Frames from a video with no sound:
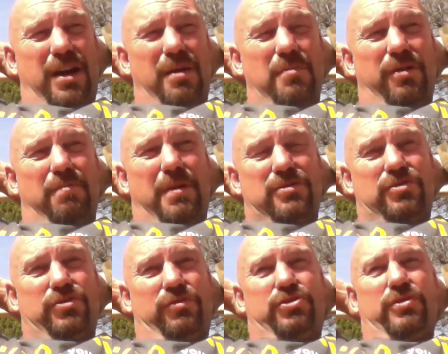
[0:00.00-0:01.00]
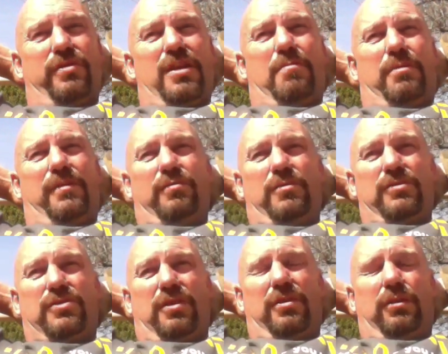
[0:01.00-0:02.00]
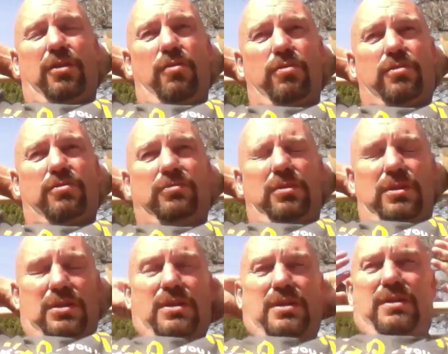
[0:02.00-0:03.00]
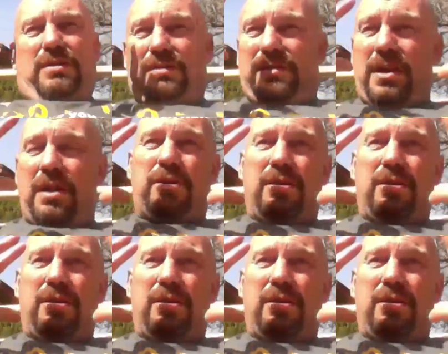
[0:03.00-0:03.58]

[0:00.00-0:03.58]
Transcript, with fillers: I'm not the best judge on that. But if someone's got a local type